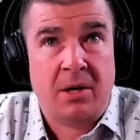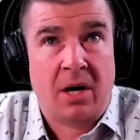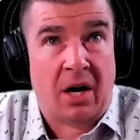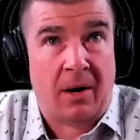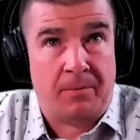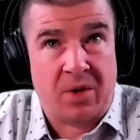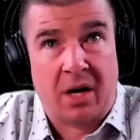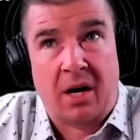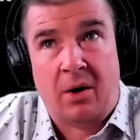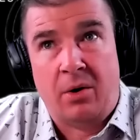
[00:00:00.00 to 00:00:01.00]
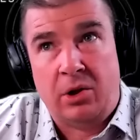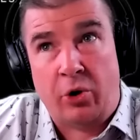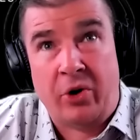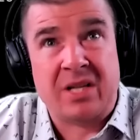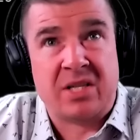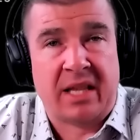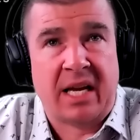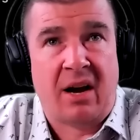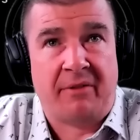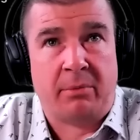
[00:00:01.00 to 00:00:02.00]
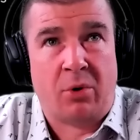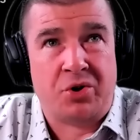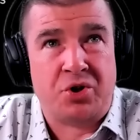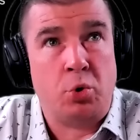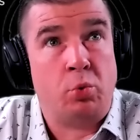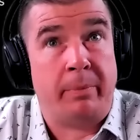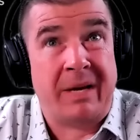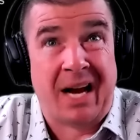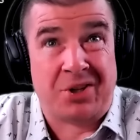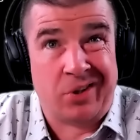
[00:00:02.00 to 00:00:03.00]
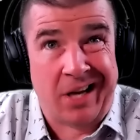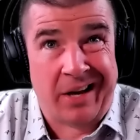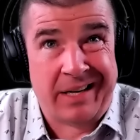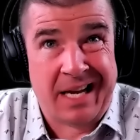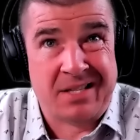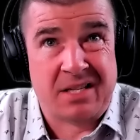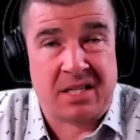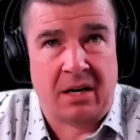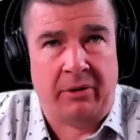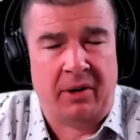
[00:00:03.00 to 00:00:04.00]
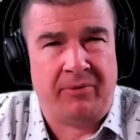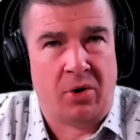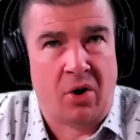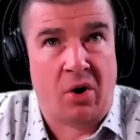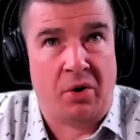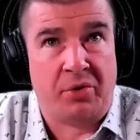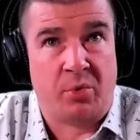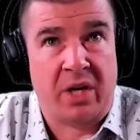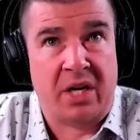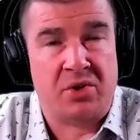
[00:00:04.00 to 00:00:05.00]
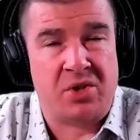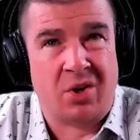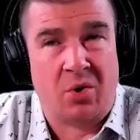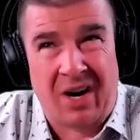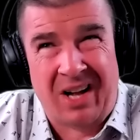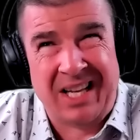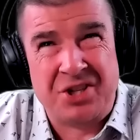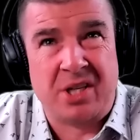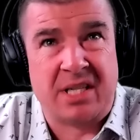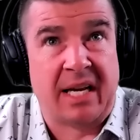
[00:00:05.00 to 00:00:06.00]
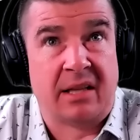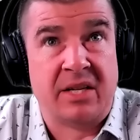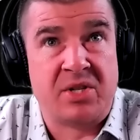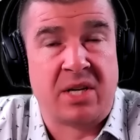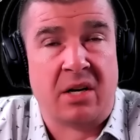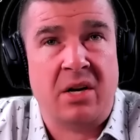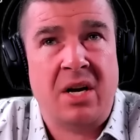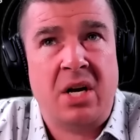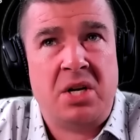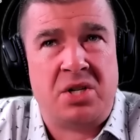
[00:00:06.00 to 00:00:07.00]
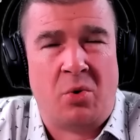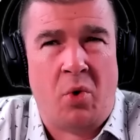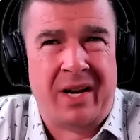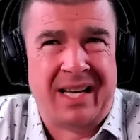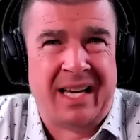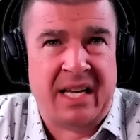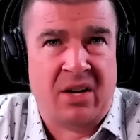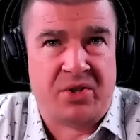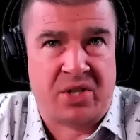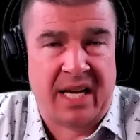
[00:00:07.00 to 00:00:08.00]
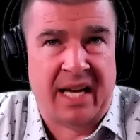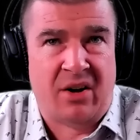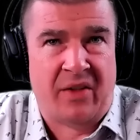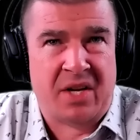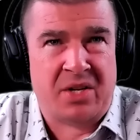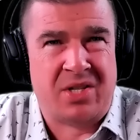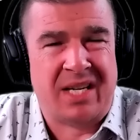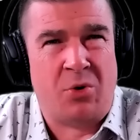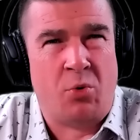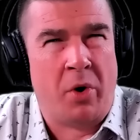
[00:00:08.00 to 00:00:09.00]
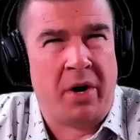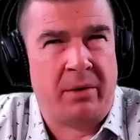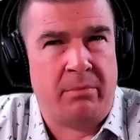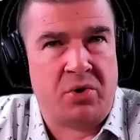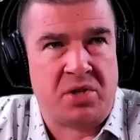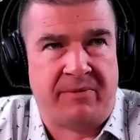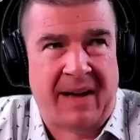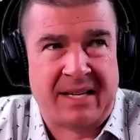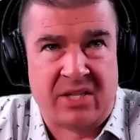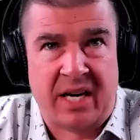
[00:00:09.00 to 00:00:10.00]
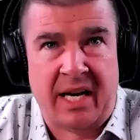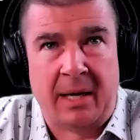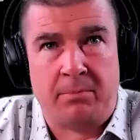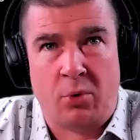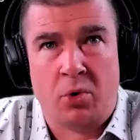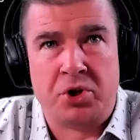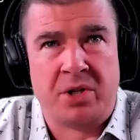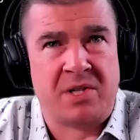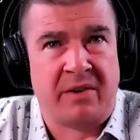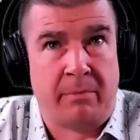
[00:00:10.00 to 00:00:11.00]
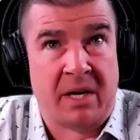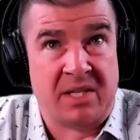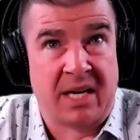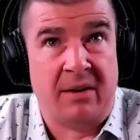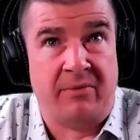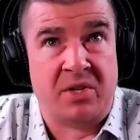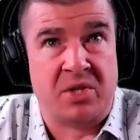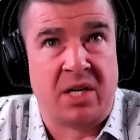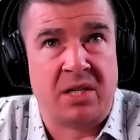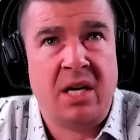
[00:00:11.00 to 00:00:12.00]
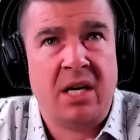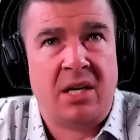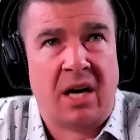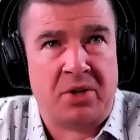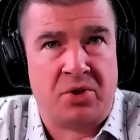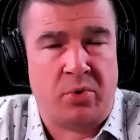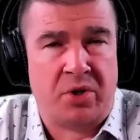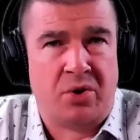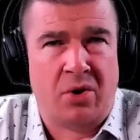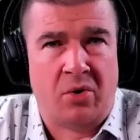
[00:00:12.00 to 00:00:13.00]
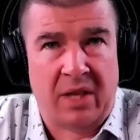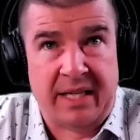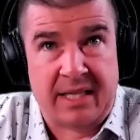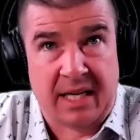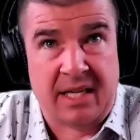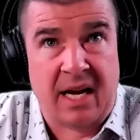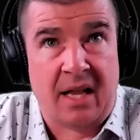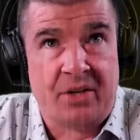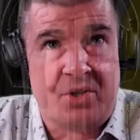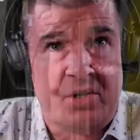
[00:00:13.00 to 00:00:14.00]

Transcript: uh, uh, learnings that they got from R two will be actually unnecessary for R three. So I'll let you take a listen to what Anil said on this in one of the most fascinating portions of my site visit uh, to Aduro Clean Technologies. So